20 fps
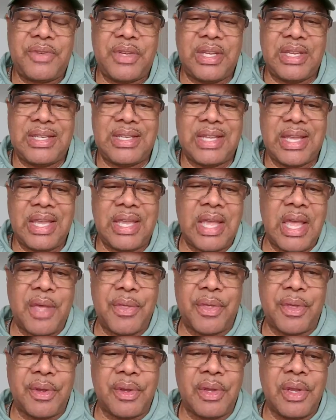
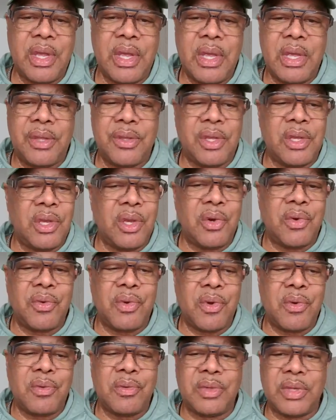together, then you're
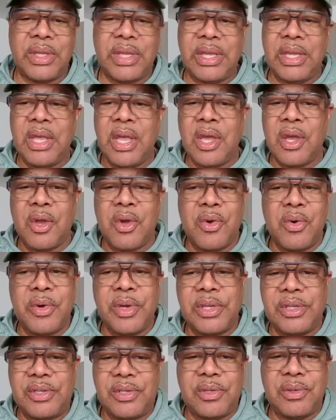only going
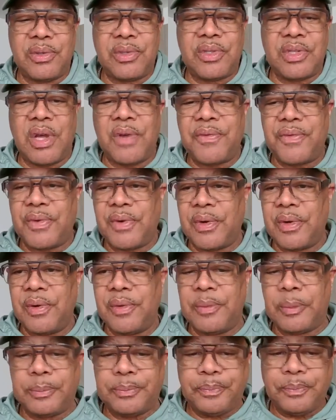to suffer
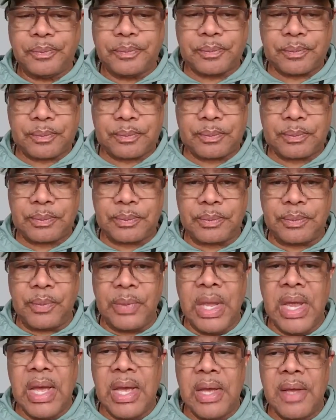
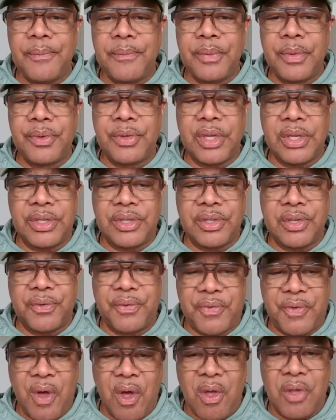the
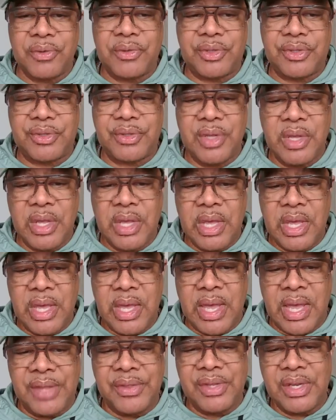defaults
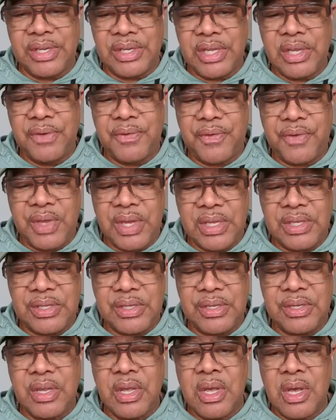and the defeats
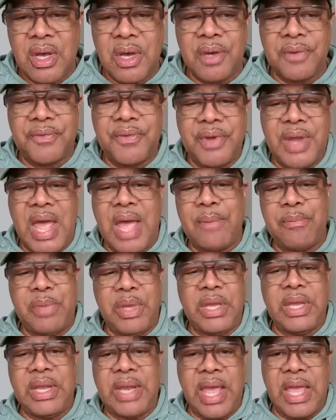of not being
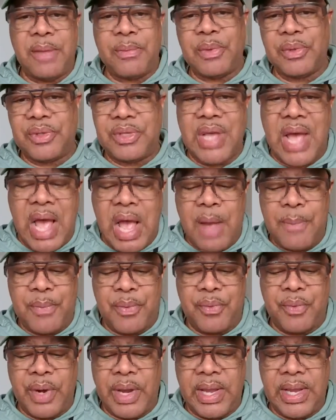able to
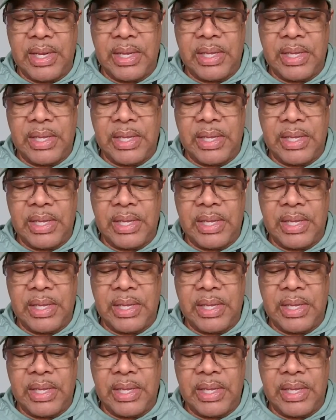operate